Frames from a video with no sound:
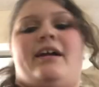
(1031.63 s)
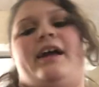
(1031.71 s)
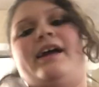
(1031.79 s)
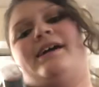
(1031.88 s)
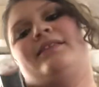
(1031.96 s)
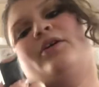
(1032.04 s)

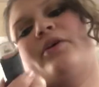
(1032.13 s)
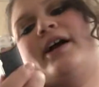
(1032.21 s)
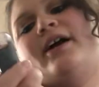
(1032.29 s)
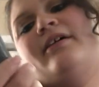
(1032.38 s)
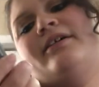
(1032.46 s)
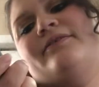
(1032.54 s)
a
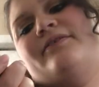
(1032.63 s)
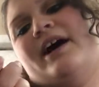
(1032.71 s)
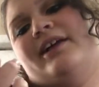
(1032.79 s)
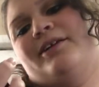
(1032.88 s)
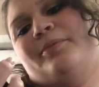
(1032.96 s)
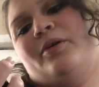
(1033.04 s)
L'Oreal
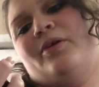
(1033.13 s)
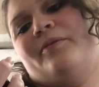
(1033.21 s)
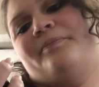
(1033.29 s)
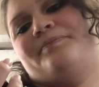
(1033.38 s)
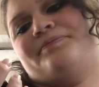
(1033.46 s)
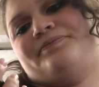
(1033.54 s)

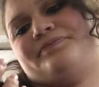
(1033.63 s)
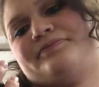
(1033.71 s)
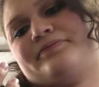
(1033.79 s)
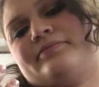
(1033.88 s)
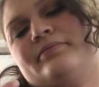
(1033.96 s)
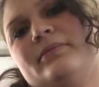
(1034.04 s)
Infallible
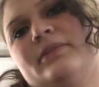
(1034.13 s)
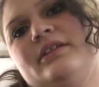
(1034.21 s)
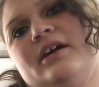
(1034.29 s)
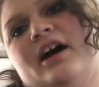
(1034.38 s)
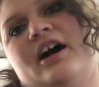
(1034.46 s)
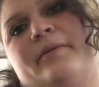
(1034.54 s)

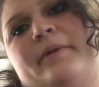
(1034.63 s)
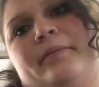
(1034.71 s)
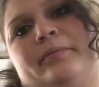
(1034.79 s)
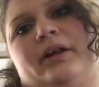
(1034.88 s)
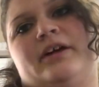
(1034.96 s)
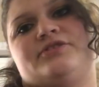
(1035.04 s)

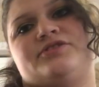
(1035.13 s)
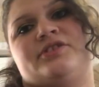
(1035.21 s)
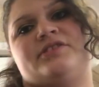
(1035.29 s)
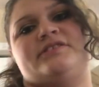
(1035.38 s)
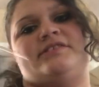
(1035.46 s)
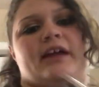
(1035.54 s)
blush
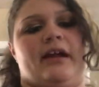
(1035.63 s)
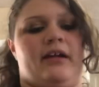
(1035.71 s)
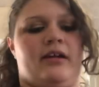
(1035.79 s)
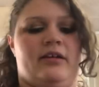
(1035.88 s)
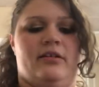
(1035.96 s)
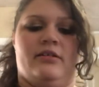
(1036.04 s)

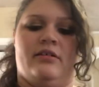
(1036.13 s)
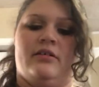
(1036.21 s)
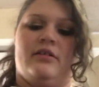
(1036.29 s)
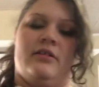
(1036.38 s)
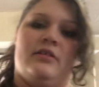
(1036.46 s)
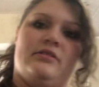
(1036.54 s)
stick.
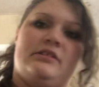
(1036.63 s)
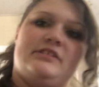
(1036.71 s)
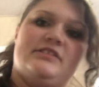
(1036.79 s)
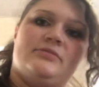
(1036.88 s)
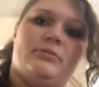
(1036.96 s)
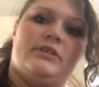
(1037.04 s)

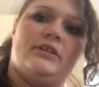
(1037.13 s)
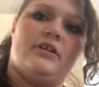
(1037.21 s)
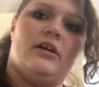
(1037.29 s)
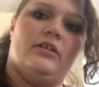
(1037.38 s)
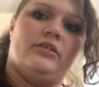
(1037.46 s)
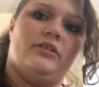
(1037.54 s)
This is what the
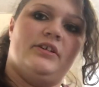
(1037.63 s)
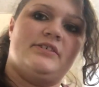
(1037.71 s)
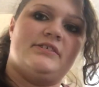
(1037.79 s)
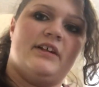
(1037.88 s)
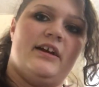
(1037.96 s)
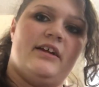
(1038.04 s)
color
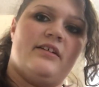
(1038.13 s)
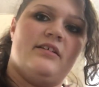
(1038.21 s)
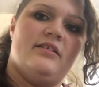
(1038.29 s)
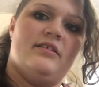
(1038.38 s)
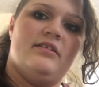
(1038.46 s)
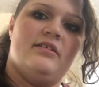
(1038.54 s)
looks like.
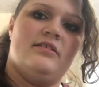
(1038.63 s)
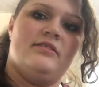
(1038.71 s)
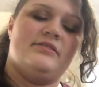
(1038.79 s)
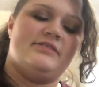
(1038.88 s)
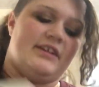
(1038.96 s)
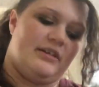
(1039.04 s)

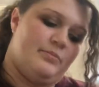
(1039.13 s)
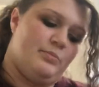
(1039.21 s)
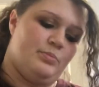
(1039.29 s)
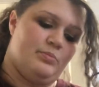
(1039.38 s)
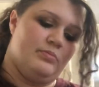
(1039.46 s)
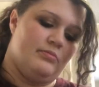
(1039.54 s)
It's like
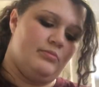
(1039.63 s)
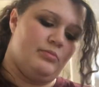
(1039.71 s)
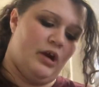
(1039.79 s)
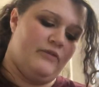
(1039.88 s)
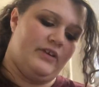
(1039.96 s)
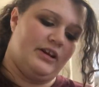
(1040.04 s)

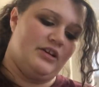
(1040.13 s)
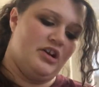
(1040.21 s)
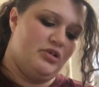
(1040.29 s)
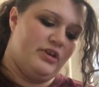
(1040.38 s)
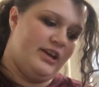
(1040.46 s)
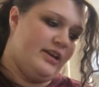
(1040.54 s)
perfect
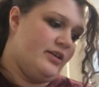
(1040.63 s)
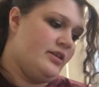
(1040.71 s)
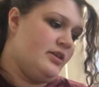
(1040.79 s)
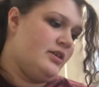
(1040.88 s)
nudie,